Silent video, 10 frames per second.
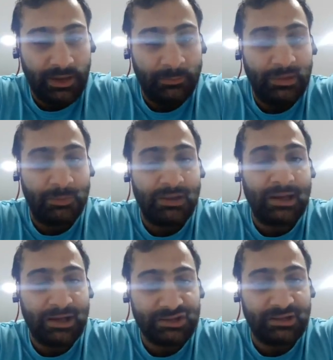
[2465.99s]
and people
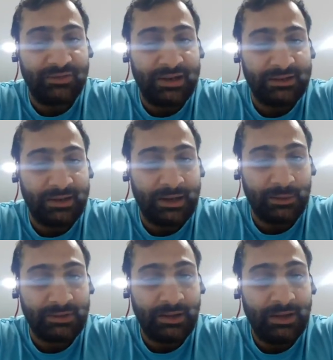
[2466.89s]
are actually finding
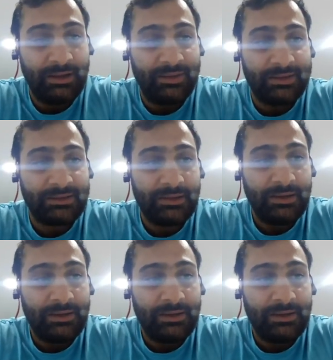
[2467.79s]
out that